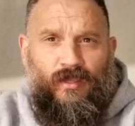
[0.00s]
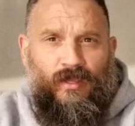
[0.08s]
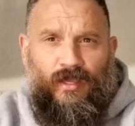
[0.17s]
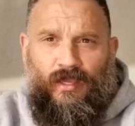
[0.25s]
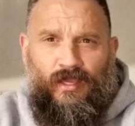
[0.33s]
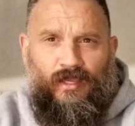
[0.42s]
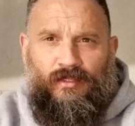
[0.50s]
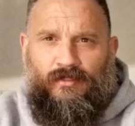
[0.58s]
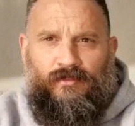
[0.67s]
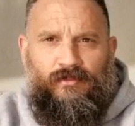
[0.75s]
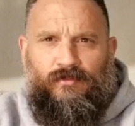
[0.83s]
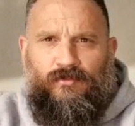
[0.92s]

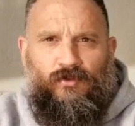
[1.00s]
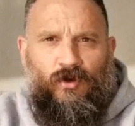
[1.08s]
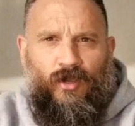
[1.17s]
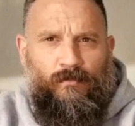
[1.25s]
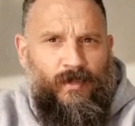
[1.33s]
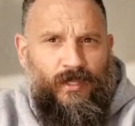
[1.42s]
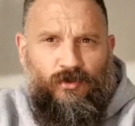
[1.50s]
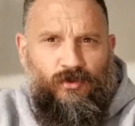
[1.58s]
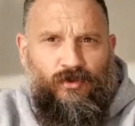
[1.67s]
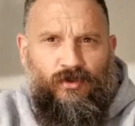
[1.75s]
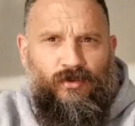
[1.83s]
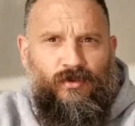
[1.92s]
And I met
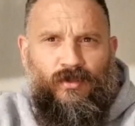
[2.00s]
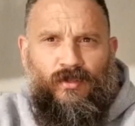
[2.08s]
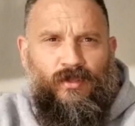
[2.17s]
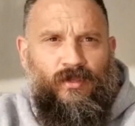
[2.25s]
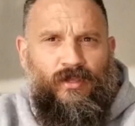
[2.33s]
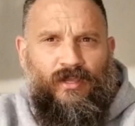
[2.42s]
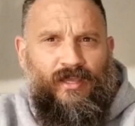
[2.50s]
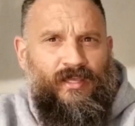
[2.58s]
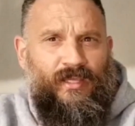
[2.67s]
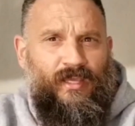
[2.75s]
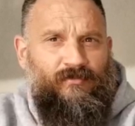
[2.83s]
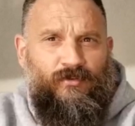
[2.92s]
her.
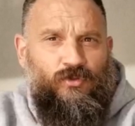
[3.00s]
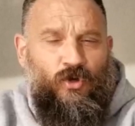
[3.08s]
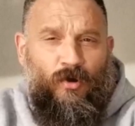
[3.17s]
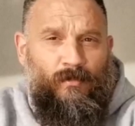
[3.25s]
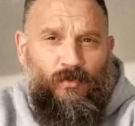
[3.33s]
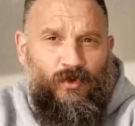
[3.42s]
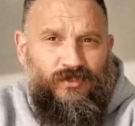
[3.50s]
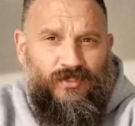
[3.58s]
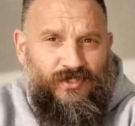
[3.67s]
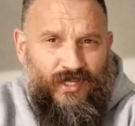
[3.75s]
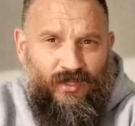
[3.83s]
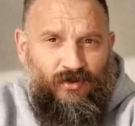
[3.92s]
He even told me what to
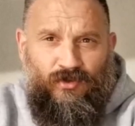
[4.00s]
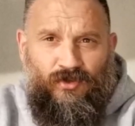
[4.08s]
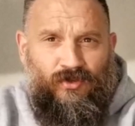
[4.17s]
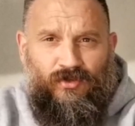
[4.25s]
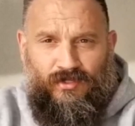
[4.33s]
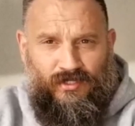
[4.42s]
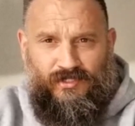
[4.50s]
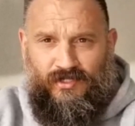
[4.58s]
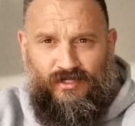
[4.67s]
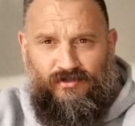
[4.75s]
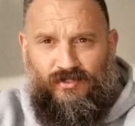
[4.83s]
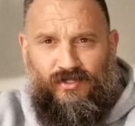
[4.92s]
say to her. He
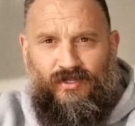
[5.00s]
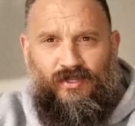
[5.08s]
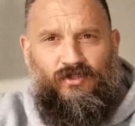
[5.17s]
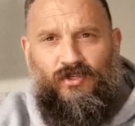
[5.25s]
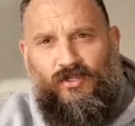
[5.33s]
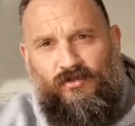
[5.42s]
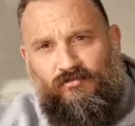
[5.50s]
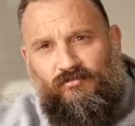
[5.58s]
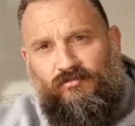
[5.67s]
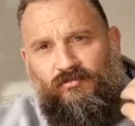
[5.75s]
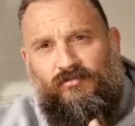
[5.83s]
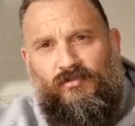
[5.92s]
said, you know, and you can
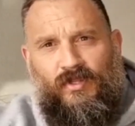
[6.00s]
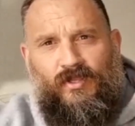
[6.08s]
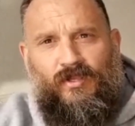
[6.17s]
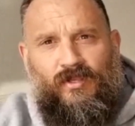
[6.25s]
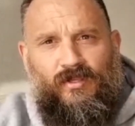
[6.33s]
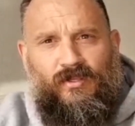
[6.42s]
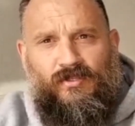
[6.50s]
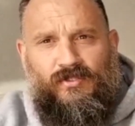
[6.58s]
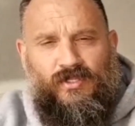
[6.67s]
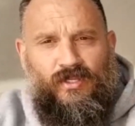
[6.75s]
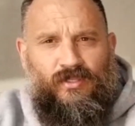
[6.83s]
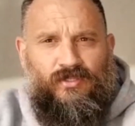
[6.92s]

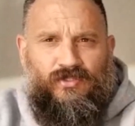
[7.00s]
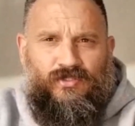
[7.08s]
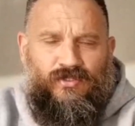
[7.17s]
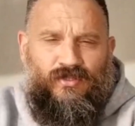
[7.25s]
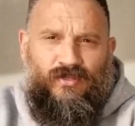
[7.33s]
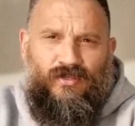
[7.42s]
see this